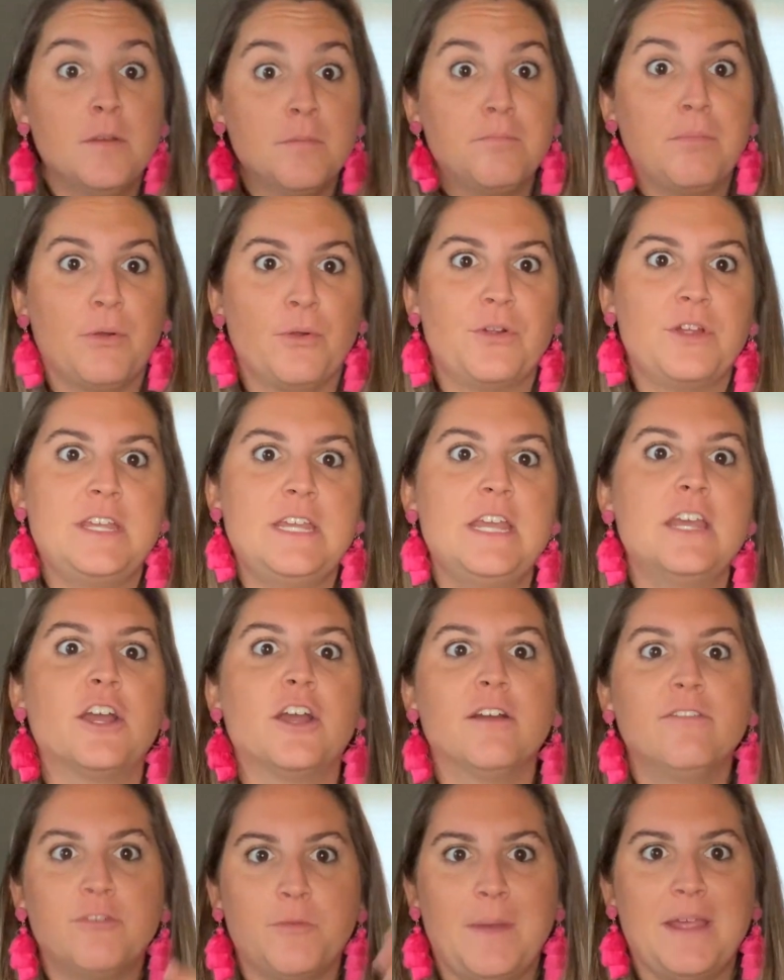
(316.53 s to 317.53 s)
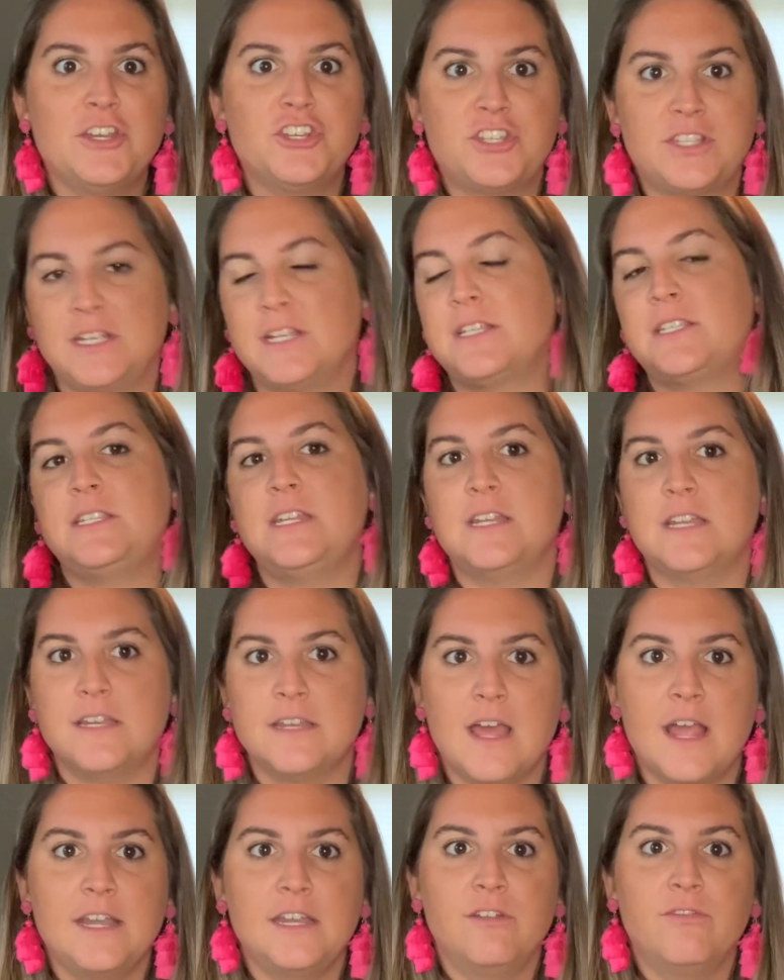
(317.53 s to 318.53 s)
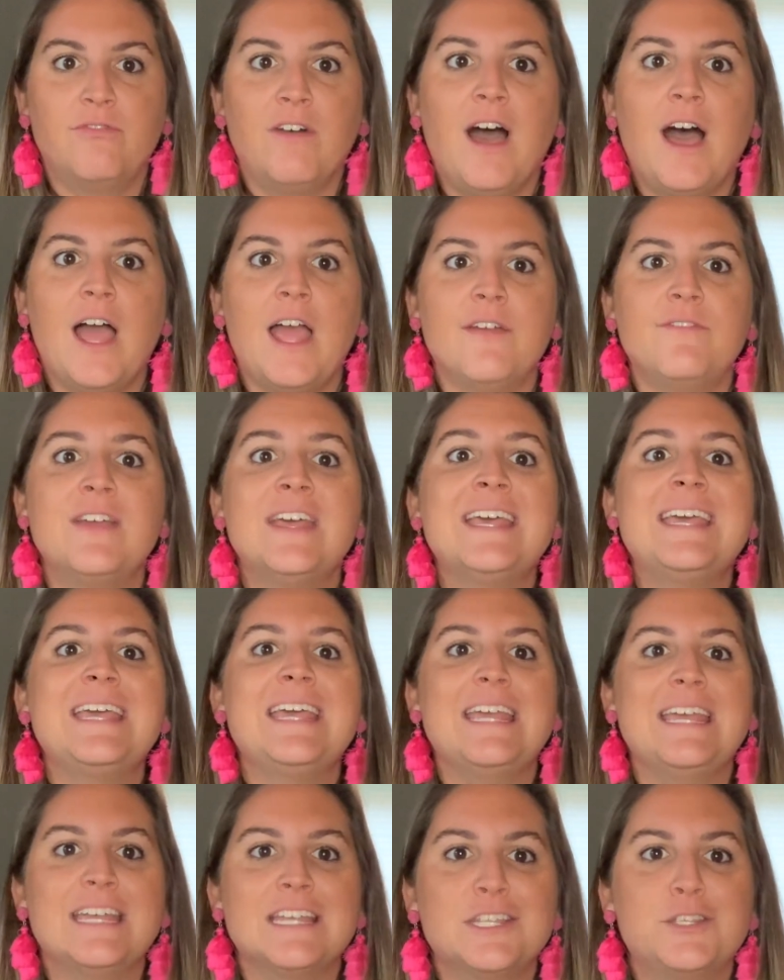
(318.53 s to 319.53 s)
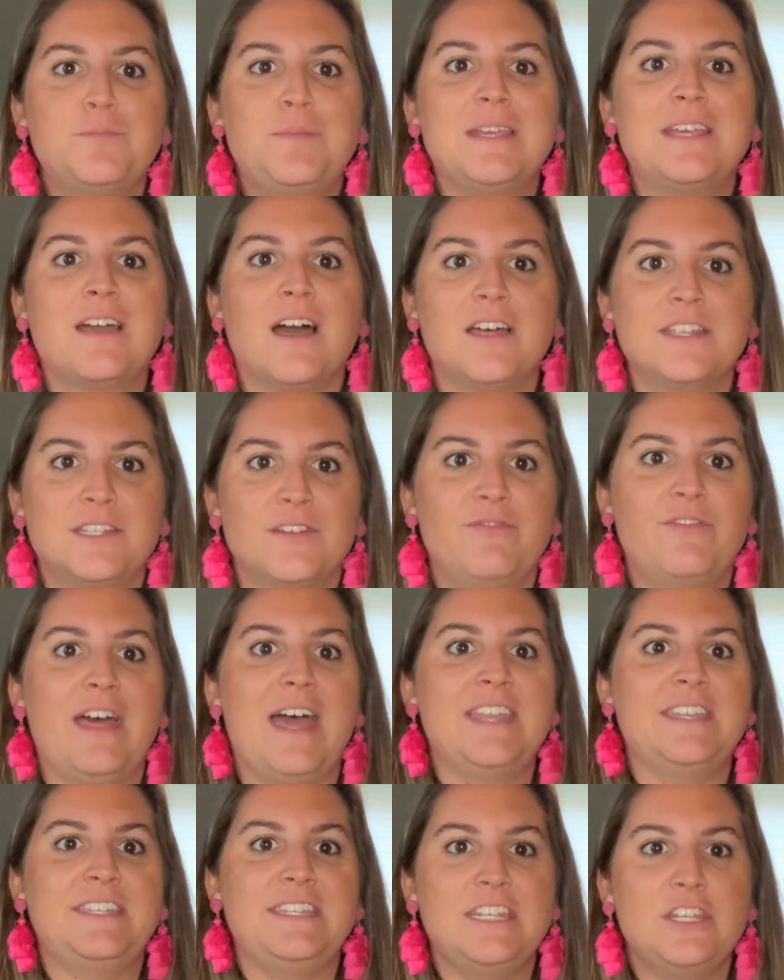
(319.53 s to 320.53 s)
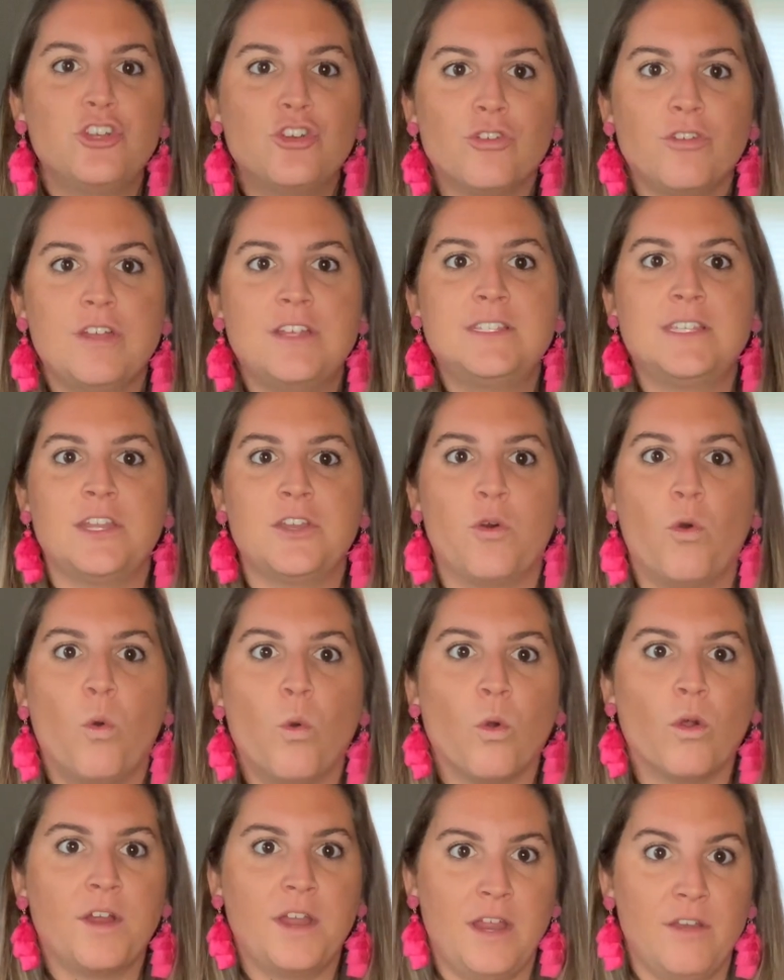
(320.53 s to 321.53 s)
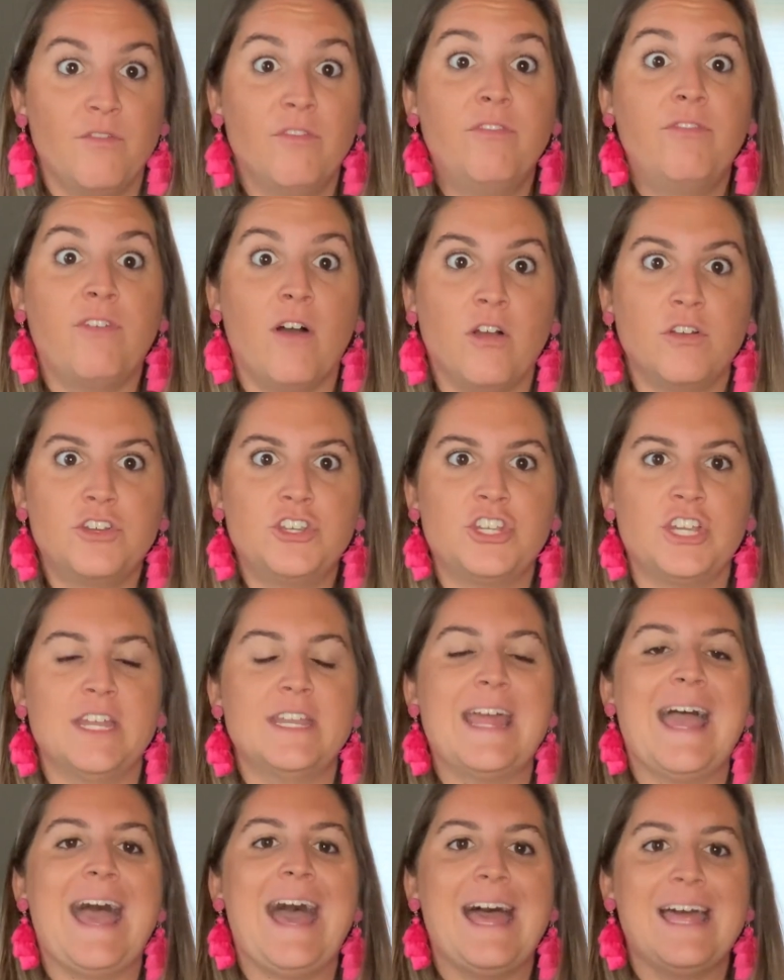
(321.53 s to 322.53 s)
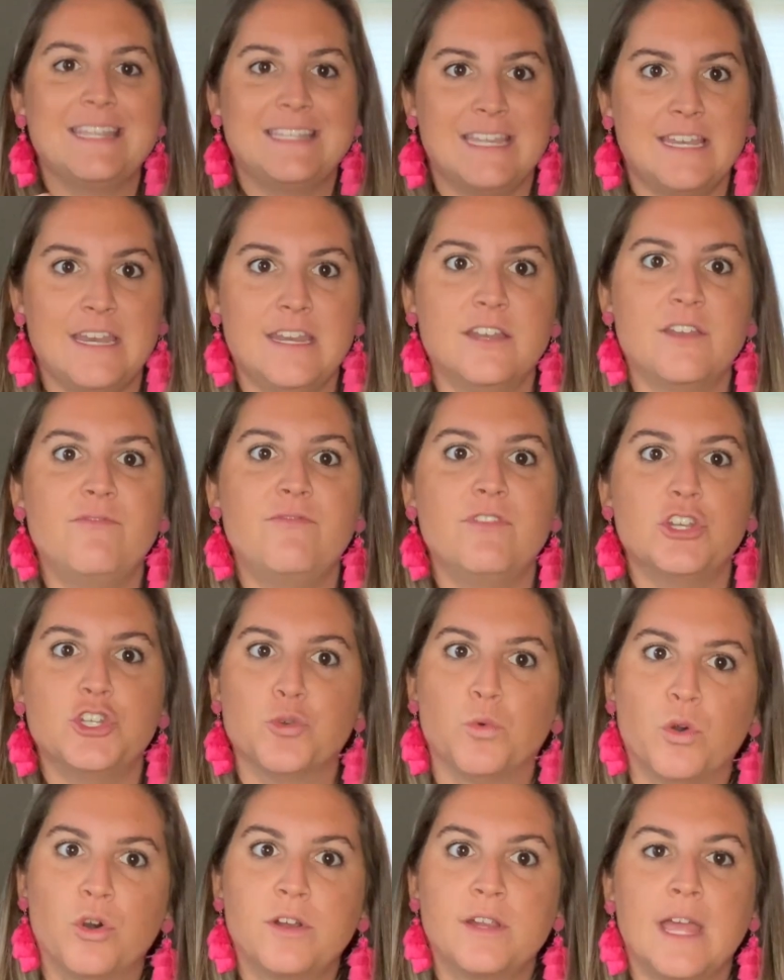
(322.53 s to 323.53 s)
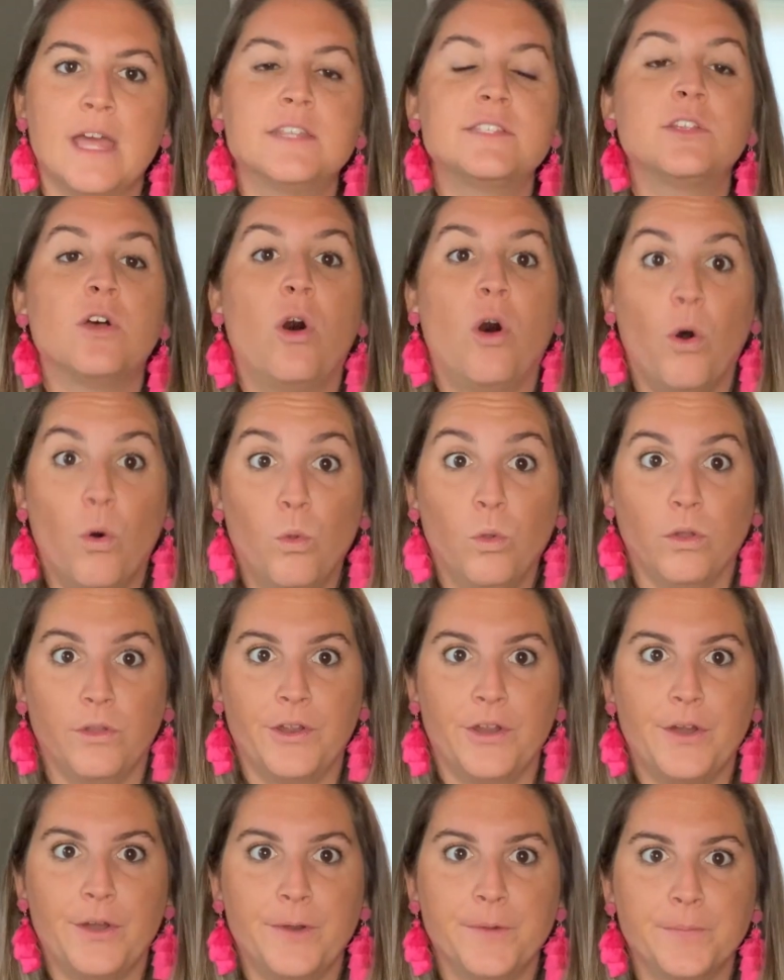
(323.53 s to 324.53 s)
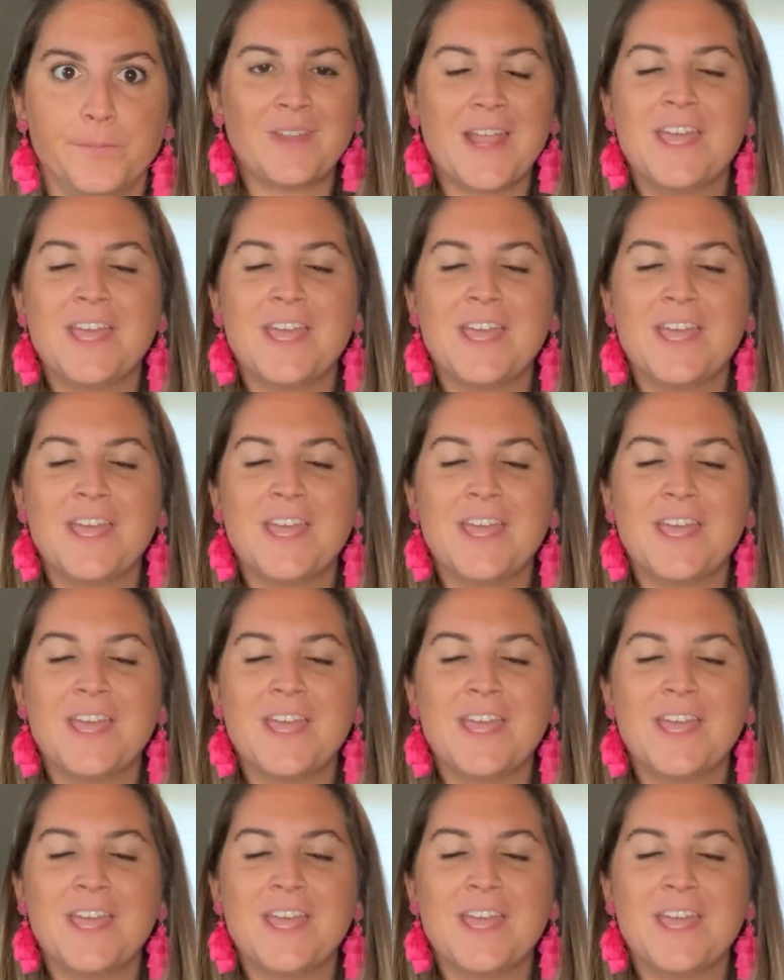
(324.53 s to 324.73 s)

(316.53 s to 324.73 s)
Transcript: per year from age 60 to 95 is because of that decrease in organ function as an individual gets older.